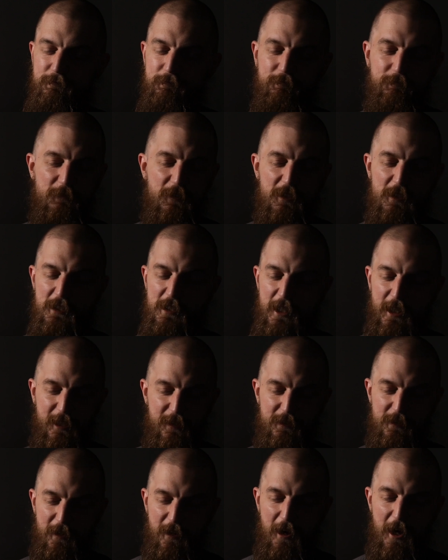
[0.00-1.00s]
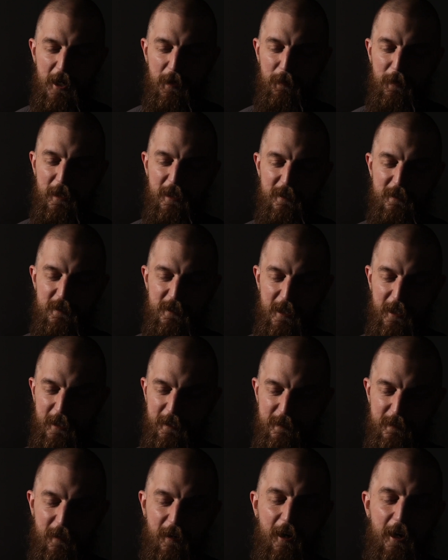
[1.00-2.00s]
Sick and tired of being sick
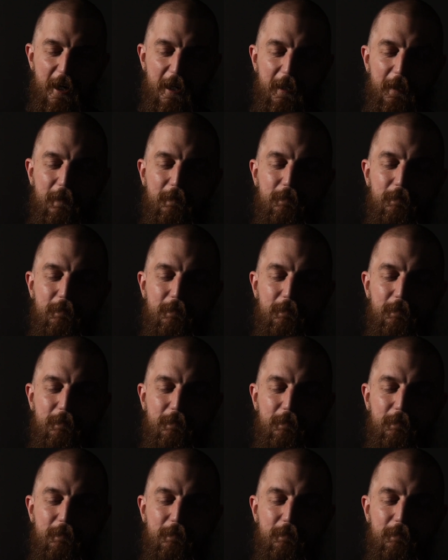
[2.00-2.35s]
and tired.